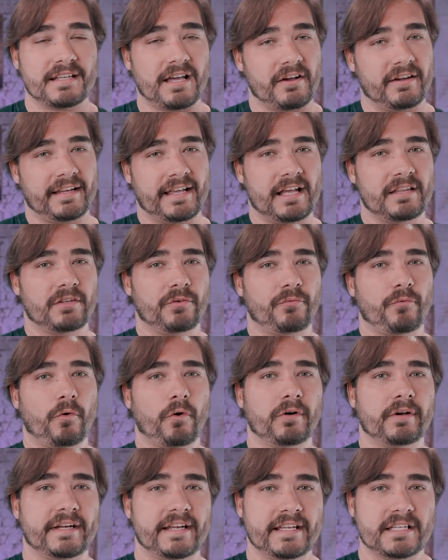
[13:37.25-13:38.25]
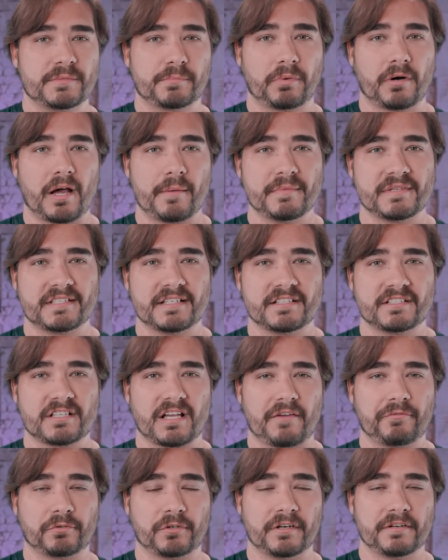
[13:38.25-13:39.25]
Now again, the Ford is promising
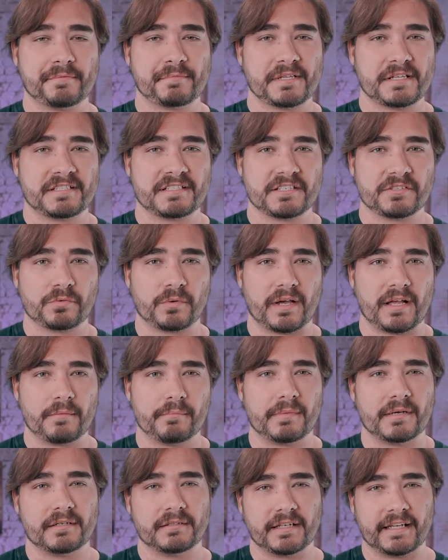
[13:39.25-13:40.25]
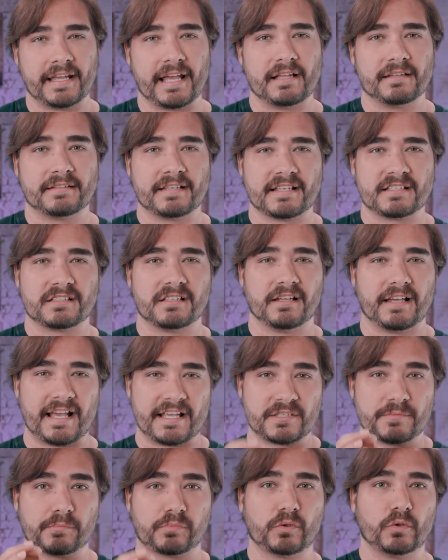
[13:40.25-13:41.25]
software updates as well, but again, Tesla
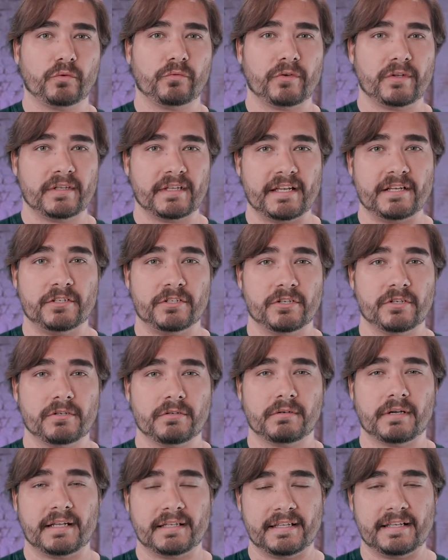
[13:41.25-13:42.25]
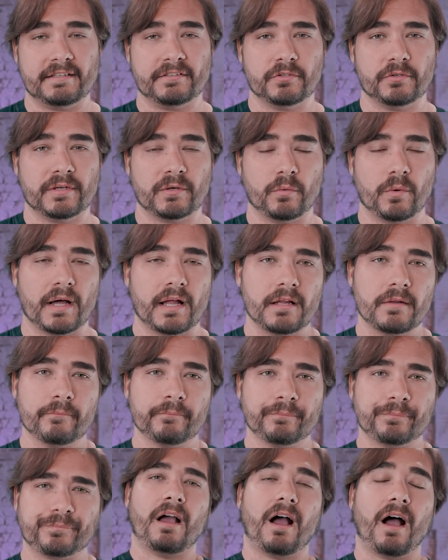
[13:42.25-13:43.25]
has proven they do and they do it well.
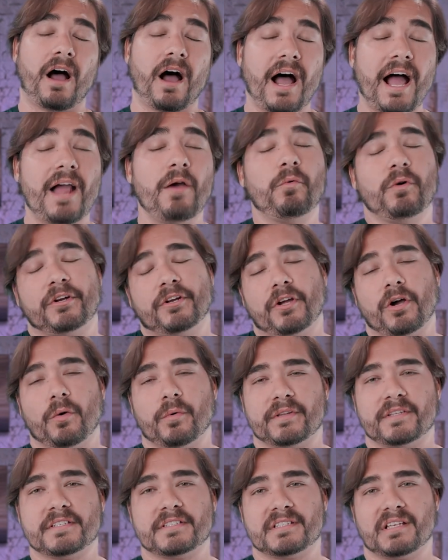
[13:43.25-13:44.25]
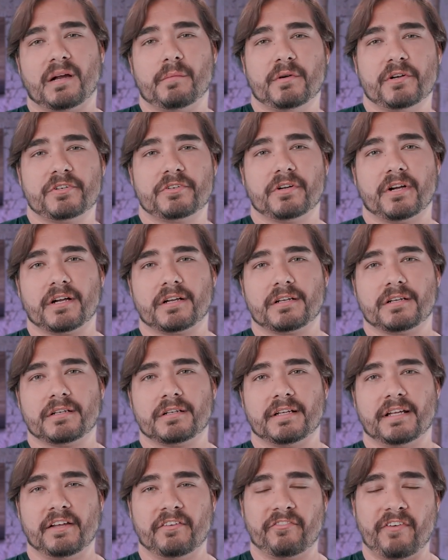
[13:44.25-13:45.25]
I would go with the Cybertruck.
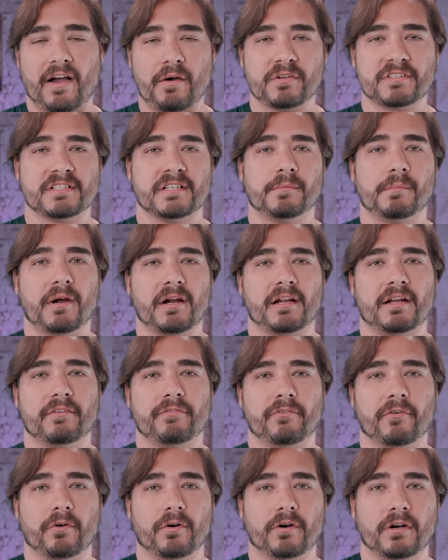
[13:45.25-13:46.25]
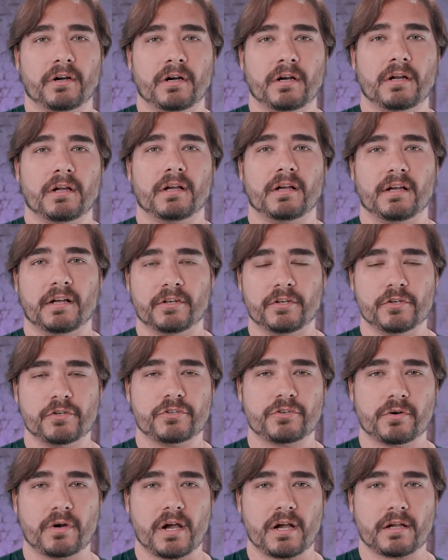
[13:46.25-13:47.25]
If I was in the market for a new
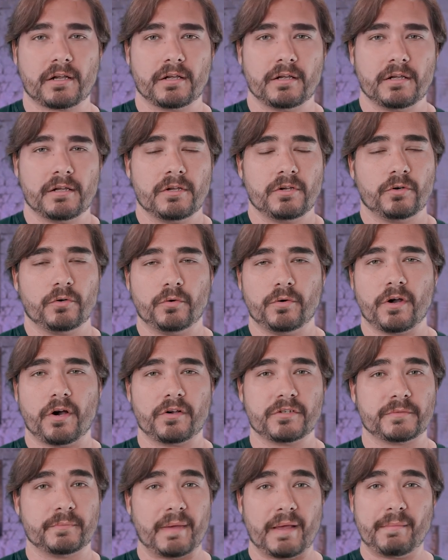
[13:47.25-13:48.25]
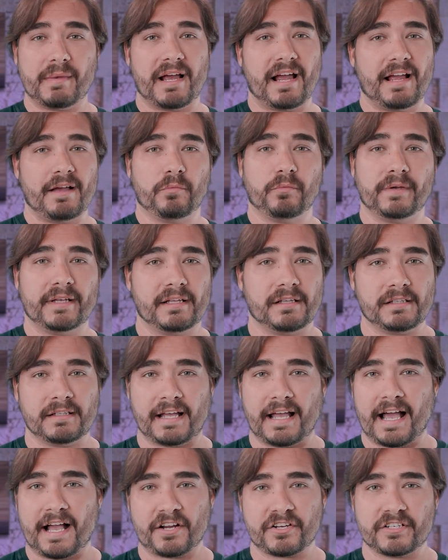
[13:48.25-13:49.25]
truck, who knows, maybe I will
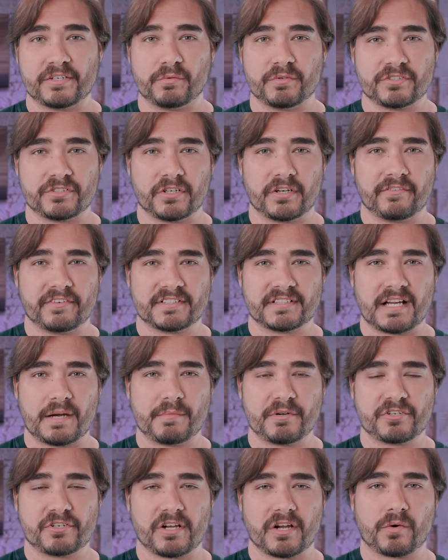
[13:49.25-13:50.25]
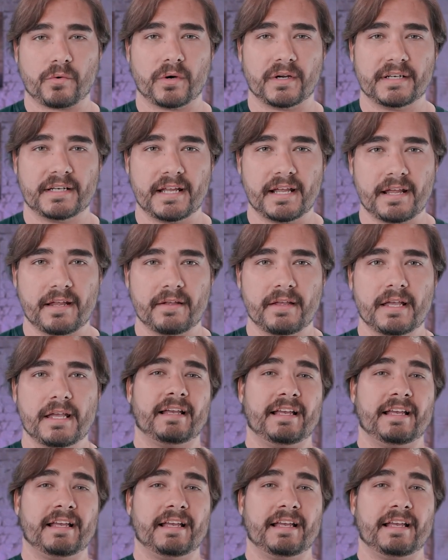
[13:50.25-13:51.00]
actually reserve a Cybertruck one day.